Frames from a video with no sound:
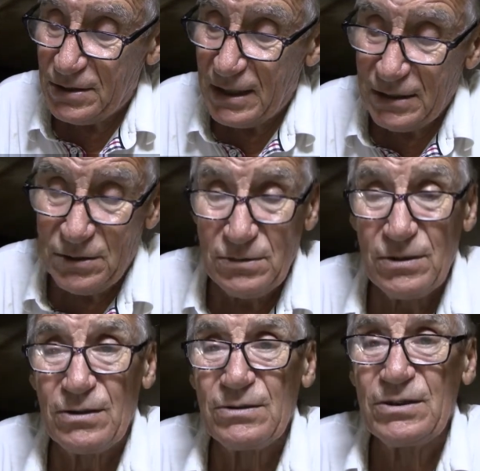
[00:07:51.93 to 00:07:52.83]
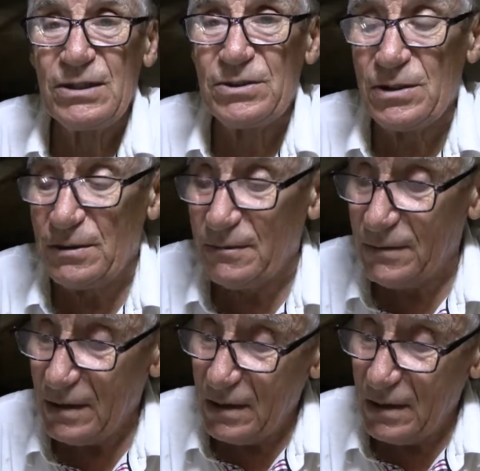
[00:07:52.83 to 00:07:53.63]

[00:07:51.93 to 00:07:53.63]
they do not deserve.